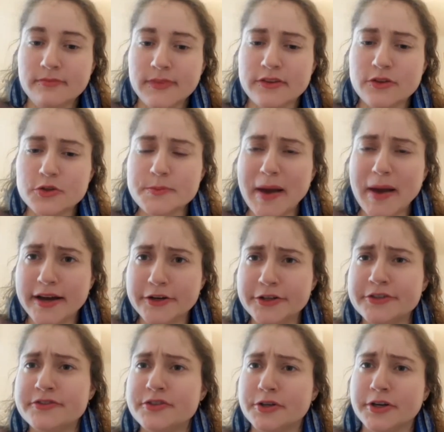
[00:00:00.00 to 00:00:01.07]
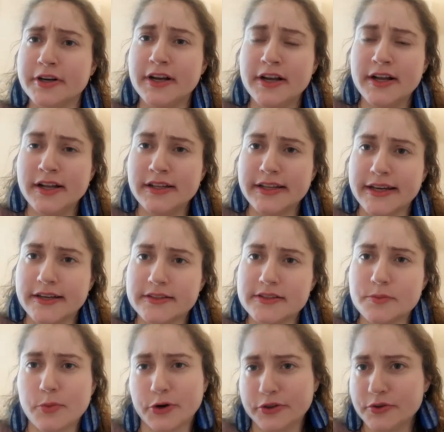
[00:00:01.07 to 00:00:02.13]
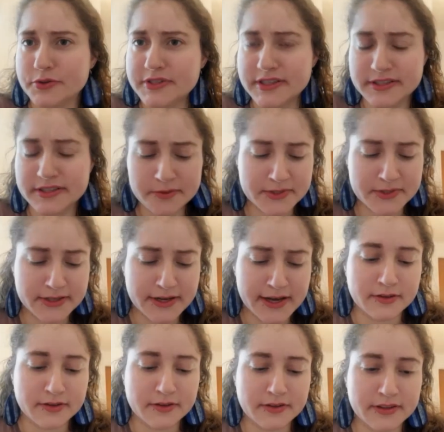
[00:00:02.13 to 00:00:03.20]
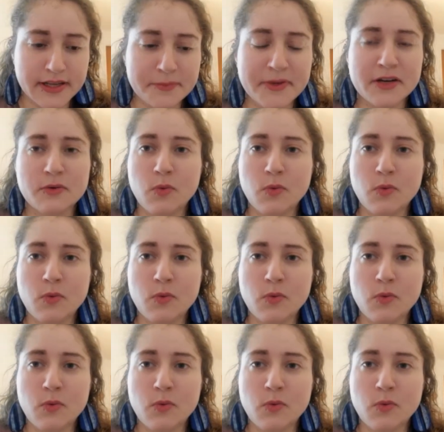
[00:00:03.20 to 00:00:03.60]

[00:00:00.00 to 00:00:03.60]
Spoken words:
those patterns or like support those systems. It led me to